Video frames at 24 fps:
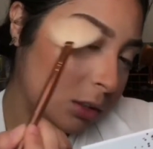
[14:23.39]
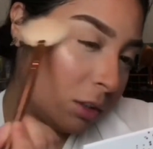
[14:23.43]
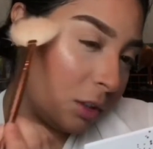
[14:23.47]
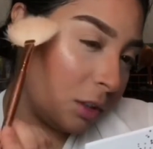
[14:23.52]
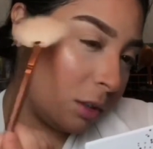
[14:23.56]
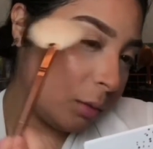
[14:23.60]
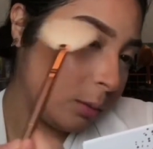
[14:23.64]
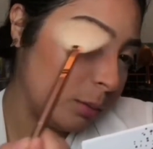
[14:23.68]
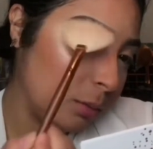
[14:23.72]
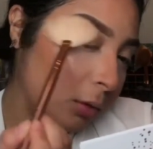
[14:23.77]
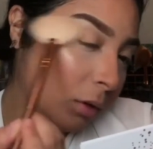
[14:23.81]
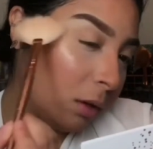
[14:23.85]

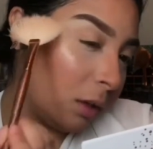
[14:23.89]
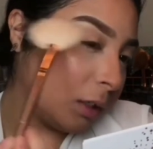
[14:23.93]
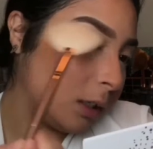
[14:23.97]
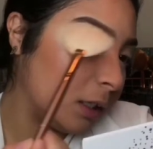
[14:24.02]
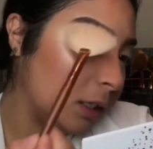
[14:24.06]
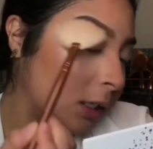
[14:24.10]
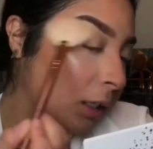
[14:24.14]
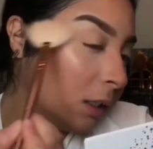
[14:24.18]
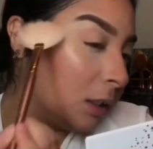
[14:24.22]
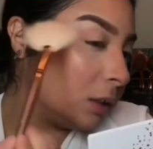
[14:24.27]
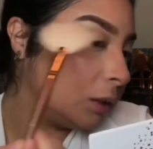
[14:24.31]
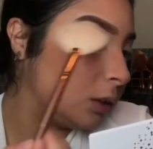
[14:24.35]
she brought
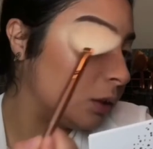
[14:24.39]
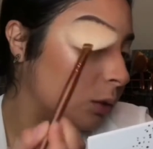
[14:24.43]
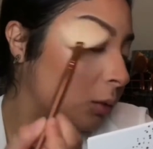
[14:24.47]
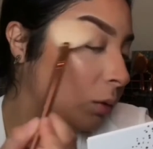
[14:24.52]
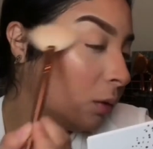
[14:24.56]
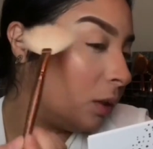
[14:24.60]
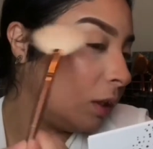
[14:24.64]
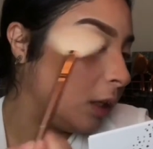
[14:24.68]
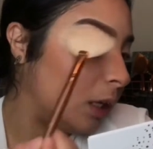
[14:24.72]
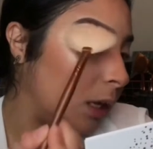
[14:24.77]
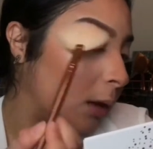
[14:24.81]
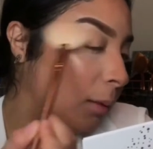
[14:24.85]
it into
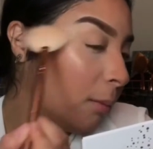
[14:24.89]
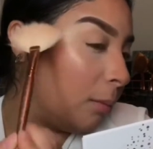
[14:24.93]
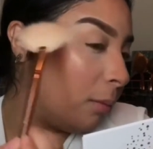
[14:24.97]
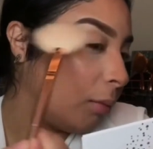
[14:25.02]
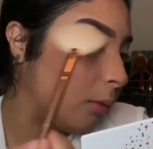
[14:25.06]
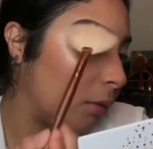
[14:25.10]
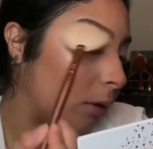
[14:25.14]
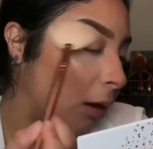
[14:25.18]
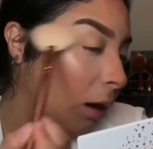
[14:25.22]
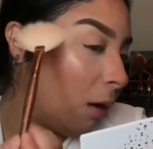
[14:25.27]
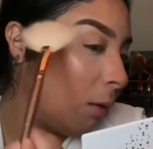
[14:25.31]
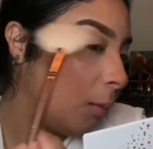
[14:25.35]
the
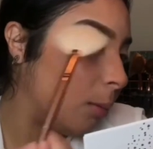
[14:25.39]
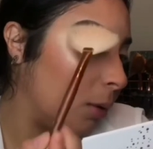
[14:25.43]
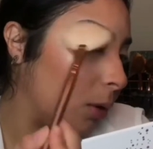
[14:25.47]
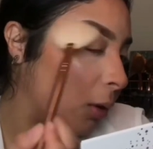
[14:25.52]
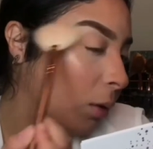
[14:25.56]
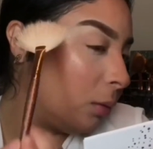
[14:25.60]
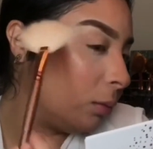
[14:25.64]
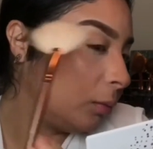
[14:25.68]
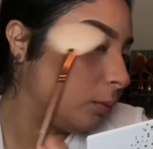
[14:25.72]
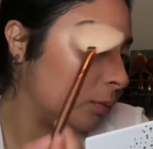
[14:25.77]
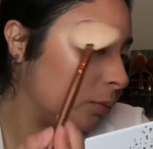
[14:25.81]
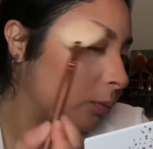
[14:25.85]
brow
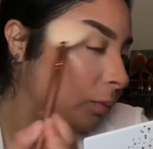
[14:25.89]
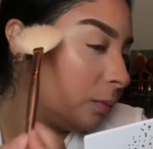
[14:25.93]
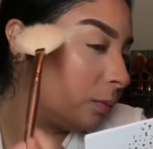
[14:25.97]
bone.